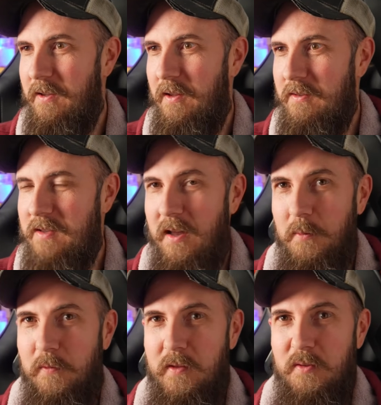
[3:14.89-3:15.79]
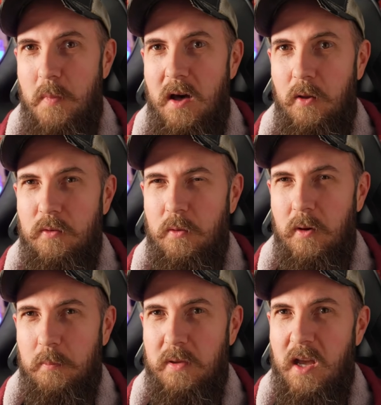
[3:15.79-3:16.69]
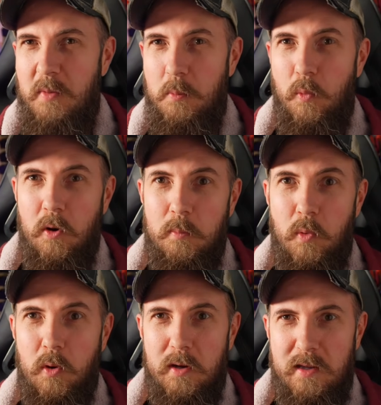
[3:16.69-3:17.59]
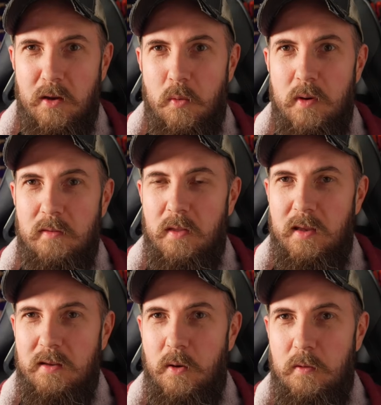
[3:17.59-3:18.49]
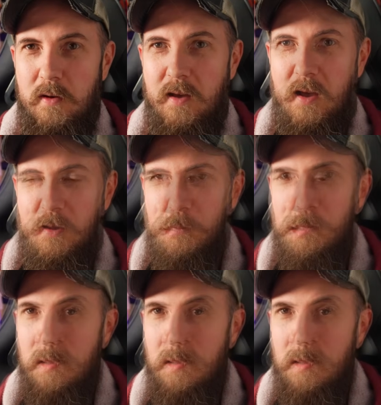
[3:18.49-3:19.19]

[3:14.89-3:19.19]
sign up for these models who are becoming more and more equivalent over time.